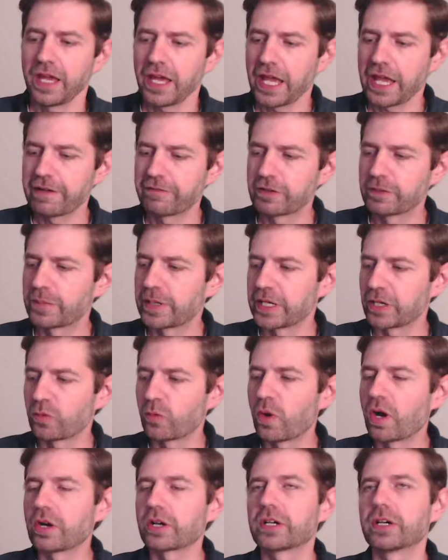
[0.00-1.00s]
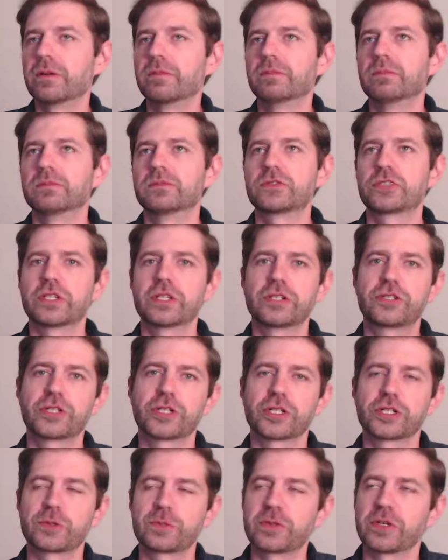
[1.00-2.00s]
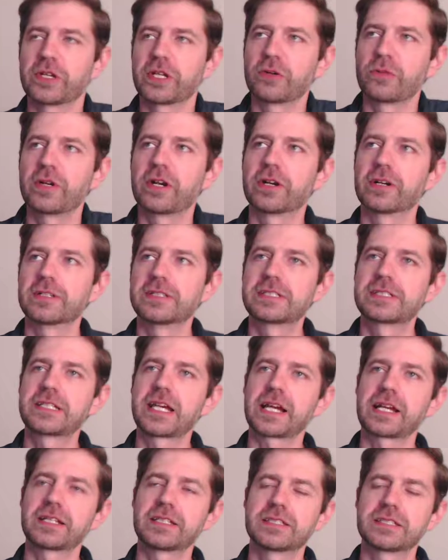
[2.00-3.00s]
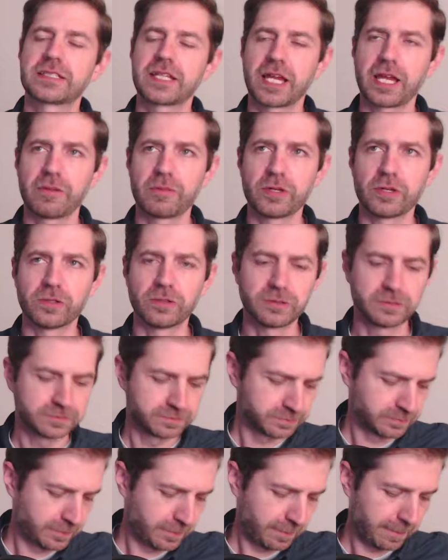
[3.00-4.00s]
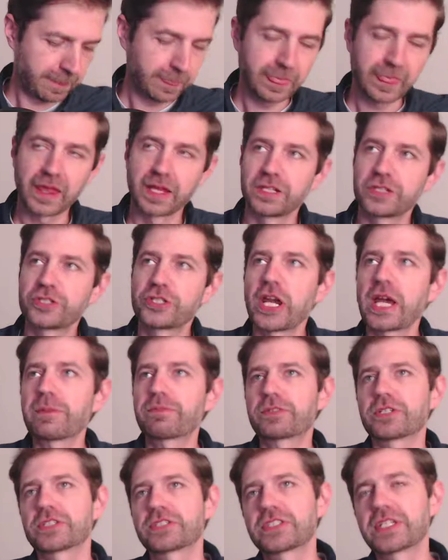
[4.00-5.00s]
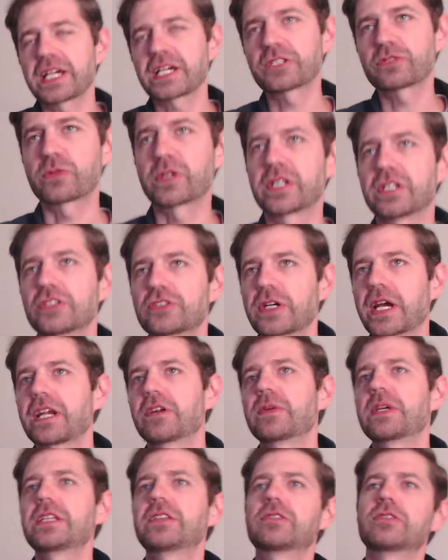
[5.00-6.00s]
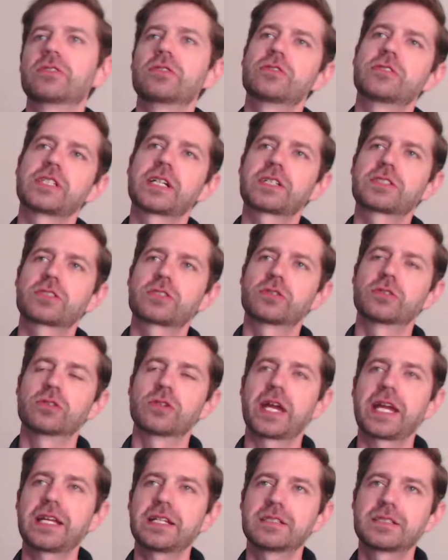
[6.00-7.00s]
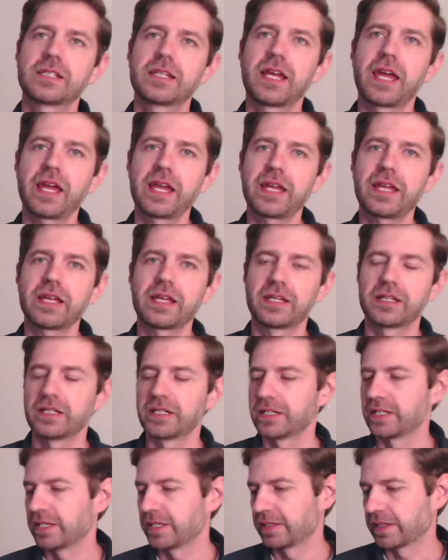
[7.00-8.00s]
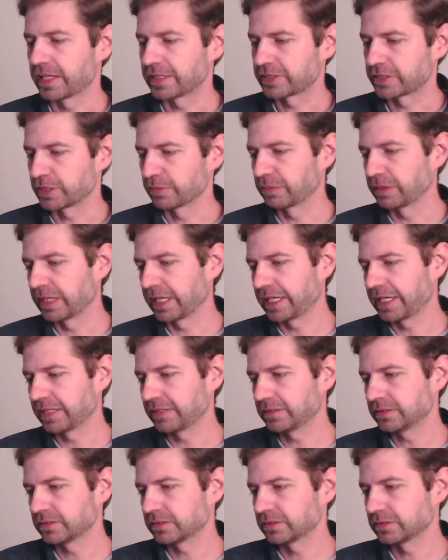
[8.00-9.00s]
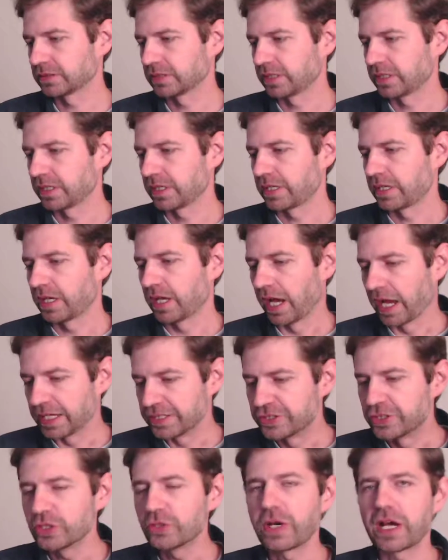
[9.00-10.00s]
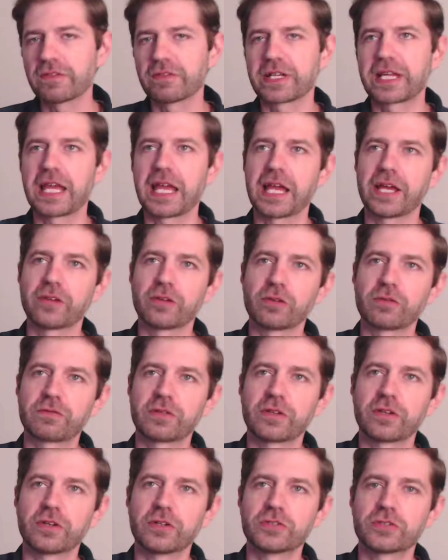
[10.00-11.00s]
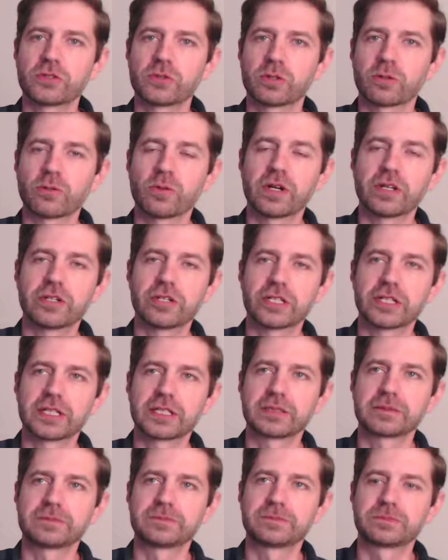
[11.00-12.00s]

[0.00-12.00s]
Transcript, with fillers: Hey, everybody, welcome to the church building. We are in 2 Samuel chapter 6. We're going to try to read through 6 through 8 today. That's the plan. I do have a candle for those who are wondering.